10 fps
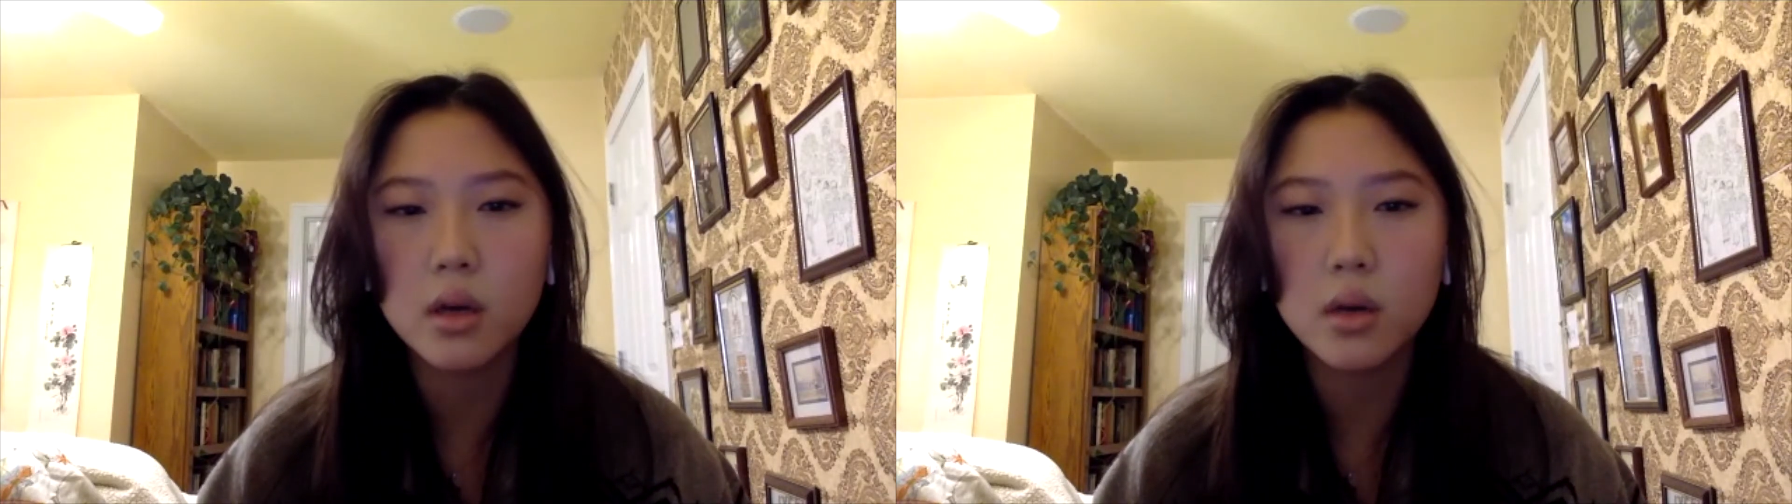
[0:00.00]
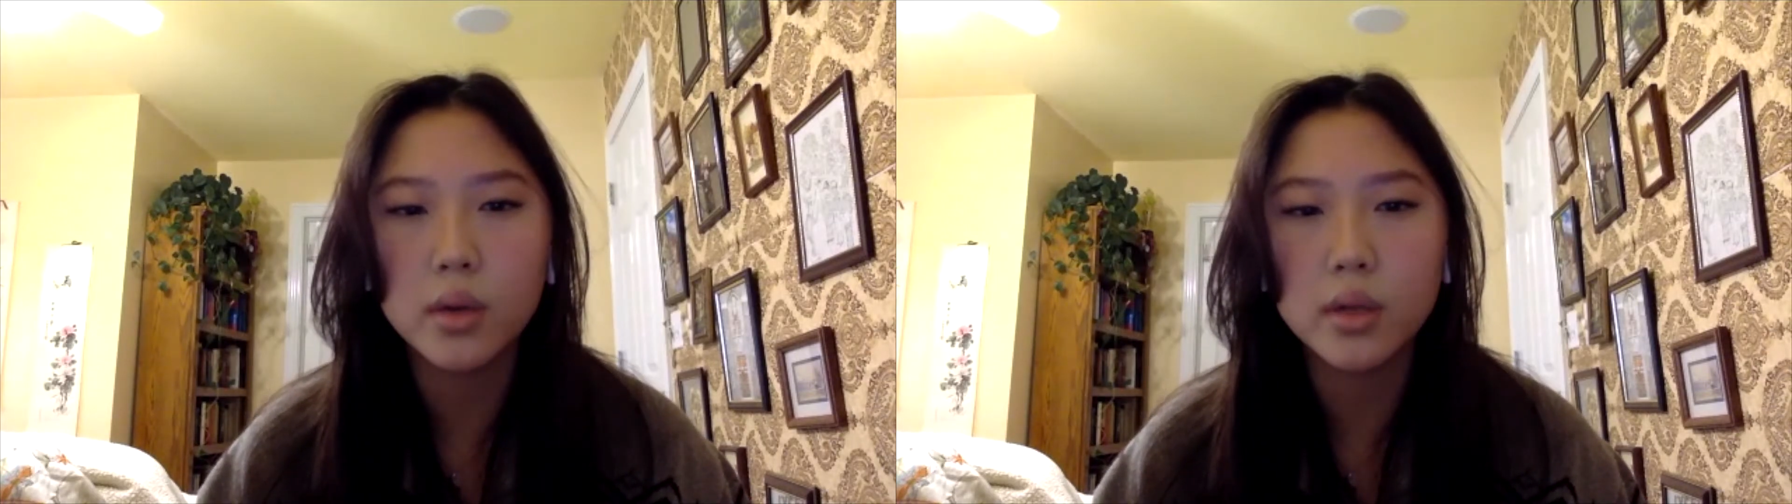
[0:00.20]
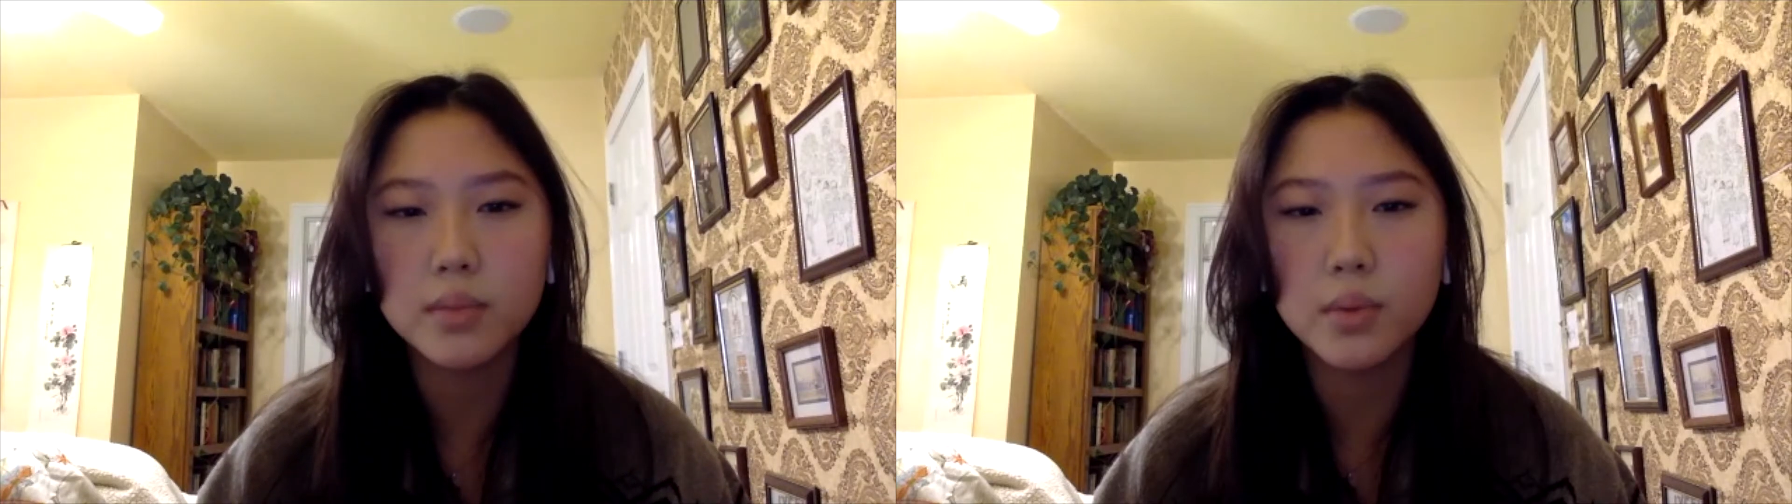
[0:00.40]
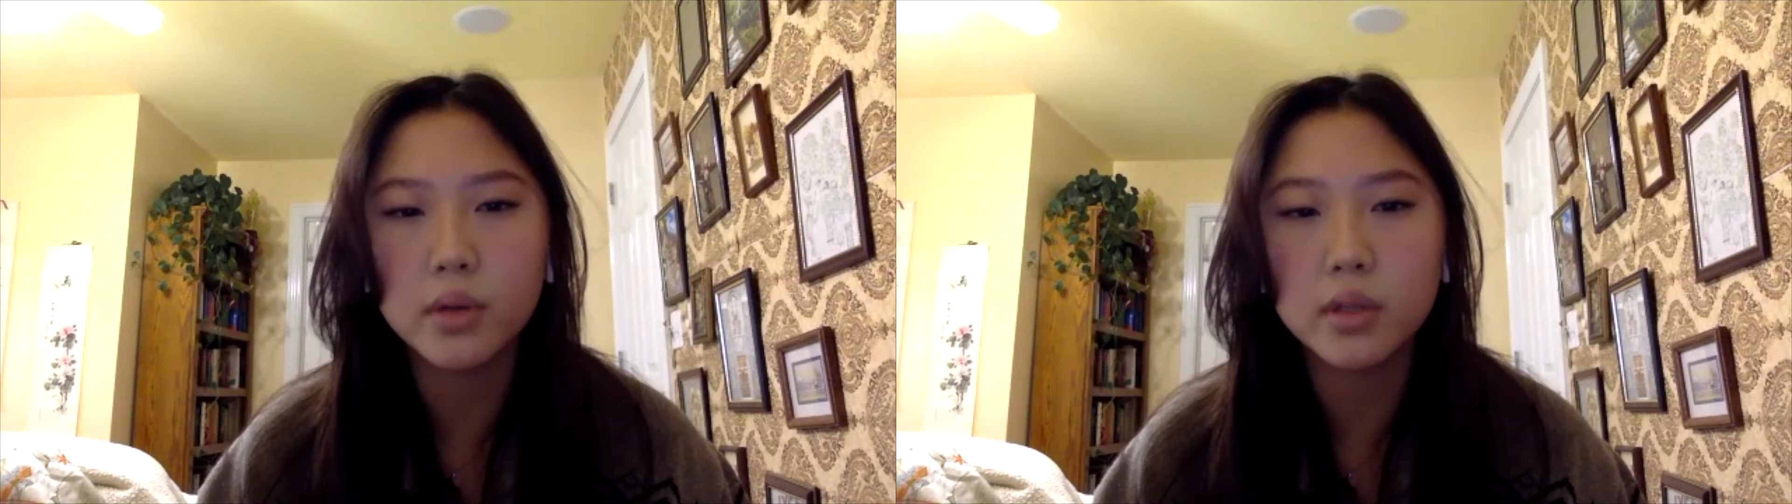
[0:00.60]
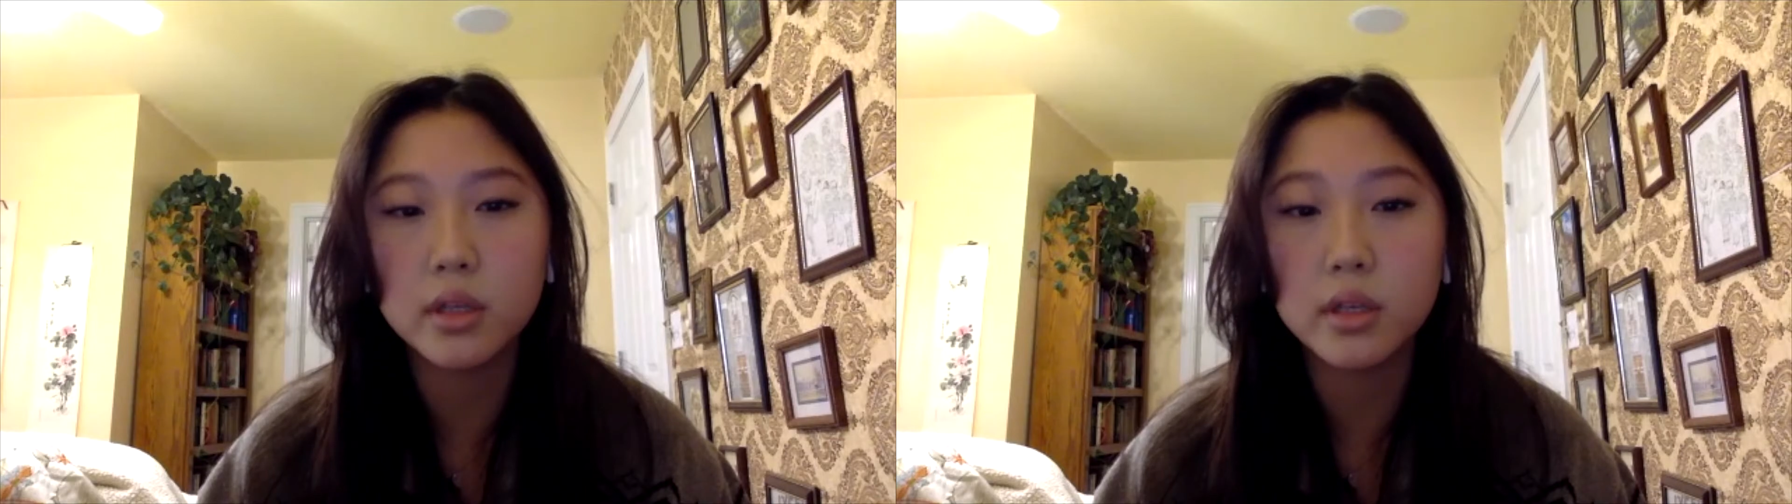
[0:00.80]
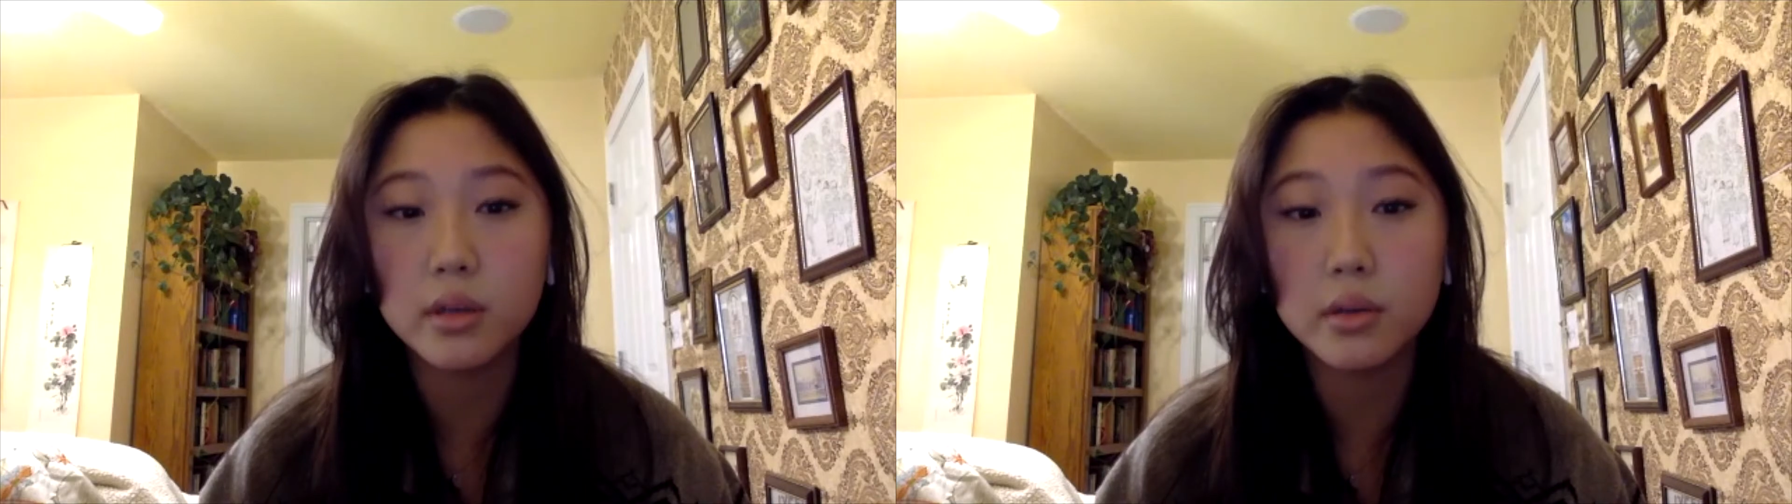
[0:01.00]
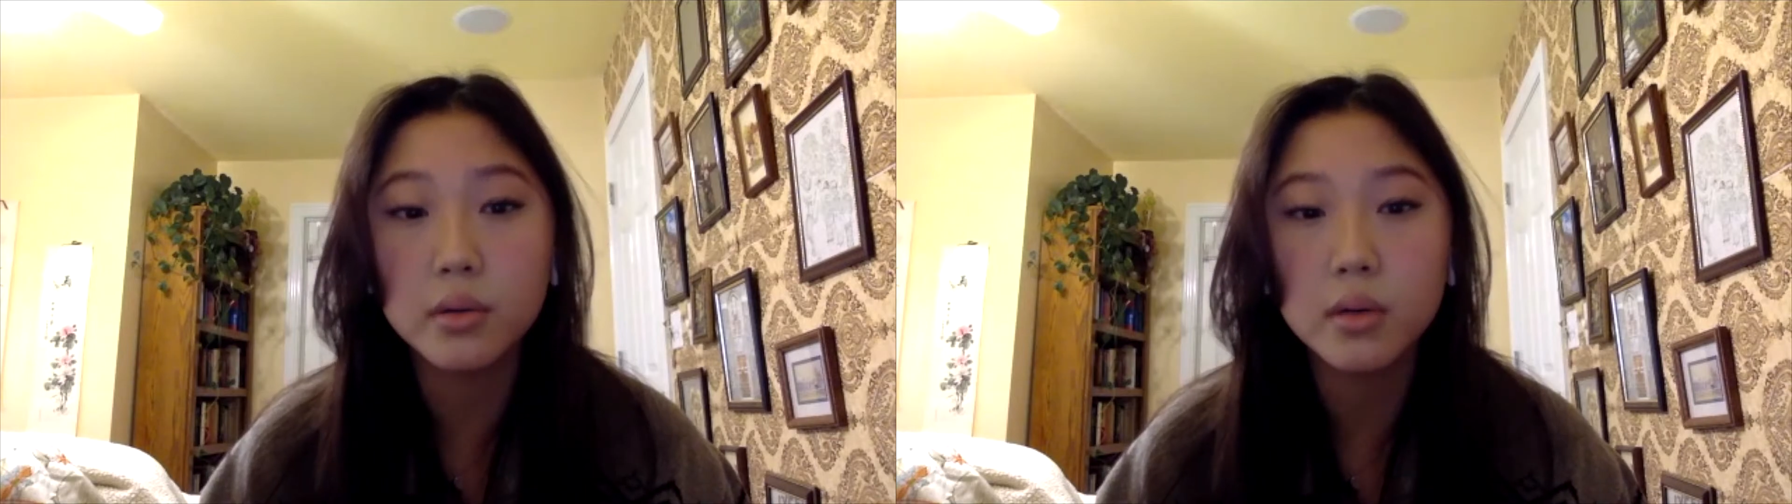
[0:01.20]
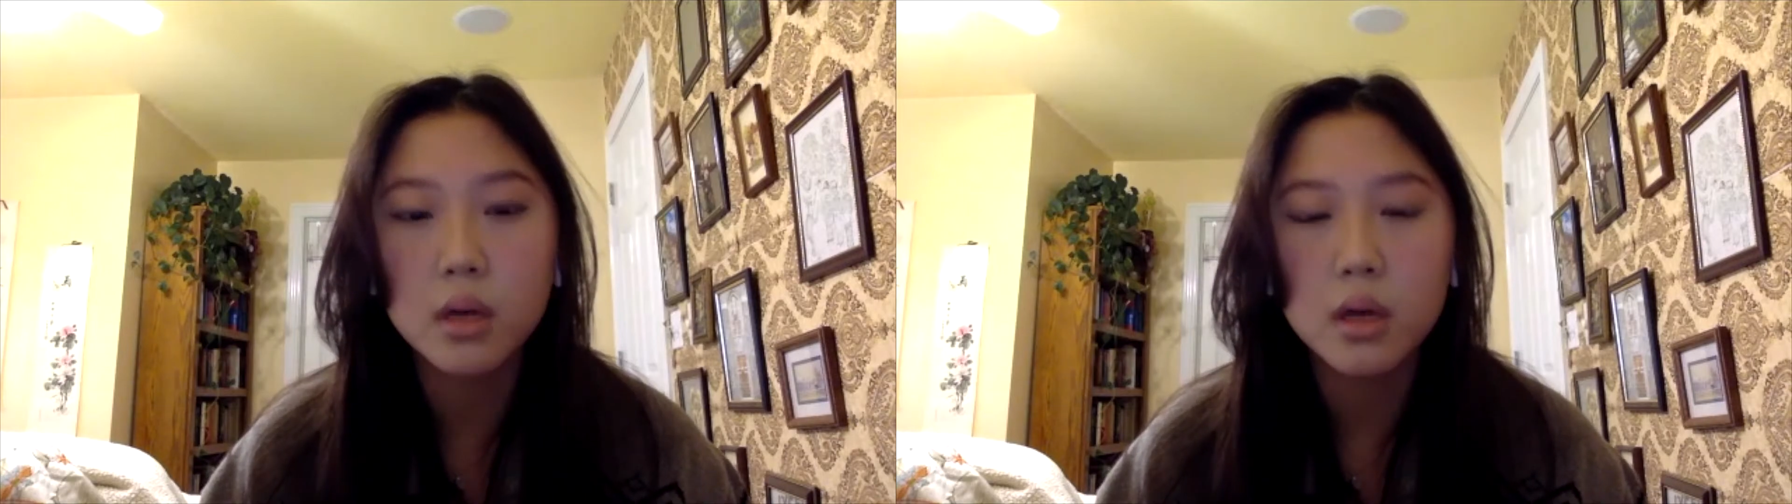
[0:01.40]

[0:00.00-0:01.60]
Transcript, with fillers: what is important to you.